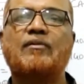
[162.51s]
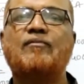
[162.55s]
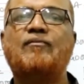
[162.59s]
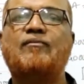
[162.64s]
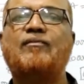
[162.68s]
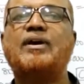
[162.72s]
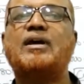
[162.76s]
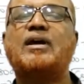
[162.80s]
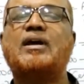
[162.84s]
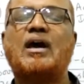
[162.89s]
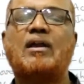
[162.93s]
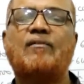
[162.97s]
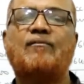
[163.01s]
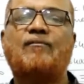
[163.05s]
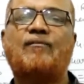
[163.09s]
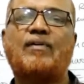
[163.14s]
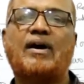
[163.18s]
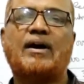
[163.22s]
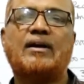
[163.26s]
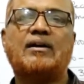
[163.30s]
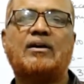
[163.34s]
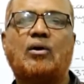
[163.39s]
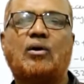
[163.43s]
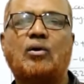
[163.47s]
we can
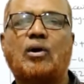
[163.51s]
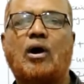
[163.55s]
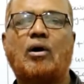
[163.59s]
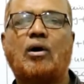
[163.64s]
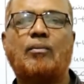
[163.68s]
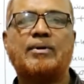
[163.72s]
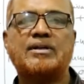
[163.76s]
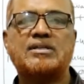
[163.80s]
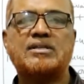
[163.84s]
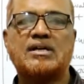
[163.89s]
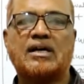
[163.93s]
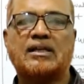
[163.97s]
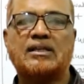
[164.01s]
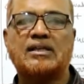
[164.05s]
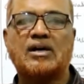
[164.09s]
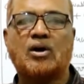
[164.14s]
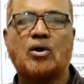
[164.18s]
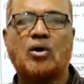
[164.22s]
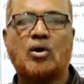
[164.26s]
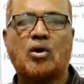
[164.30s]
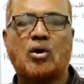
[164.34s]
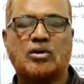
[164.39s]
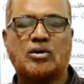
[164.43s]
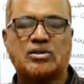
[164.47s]
find out how much are
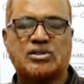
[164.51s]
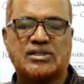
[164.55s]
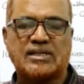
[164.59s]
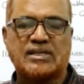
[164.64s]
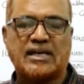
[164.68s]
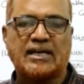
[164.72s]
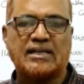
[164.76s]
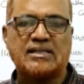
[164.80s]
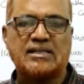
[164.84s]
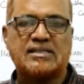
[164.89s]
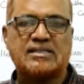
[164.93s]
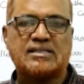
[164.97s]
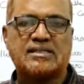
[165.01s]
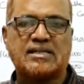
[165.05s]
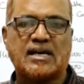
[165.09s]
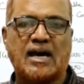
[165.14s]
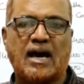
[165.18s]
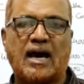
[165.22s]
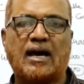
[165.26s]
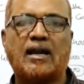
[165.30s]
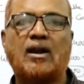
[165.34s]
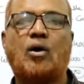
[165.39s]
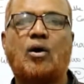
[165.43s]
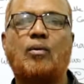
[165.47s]
the
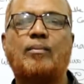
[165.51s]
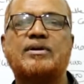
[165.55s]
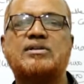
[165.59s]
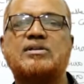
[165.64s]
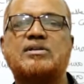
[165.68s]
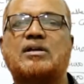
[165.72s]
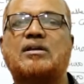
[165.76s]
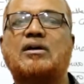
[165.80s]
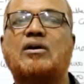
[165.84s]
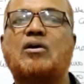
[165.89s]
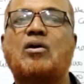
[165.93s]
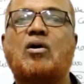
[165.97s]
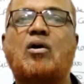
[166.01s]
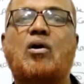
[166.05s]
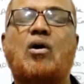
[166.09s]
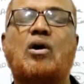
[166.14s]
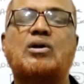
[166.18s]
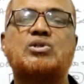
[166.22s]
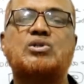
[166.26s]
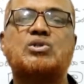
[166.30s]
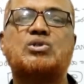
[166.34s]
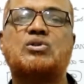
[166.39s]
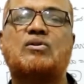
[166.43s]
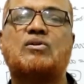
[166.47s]
sales and how much are the
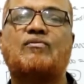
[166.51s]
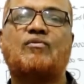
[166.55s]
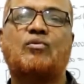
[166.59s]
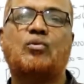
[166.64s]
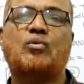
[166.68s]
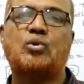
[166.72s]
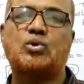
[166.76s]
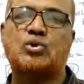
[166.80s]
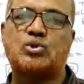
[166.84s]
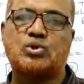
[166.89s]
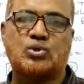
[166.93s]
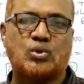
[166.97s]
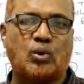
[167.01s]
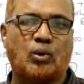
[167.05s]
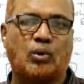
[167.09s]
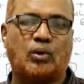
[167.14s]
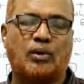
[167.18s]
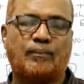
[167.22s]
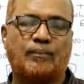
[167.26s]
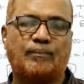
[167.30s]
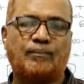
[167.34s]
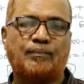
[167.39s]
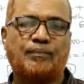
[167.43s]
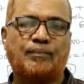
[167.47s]
cost of goods
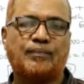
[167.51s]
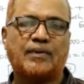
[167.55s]
sold.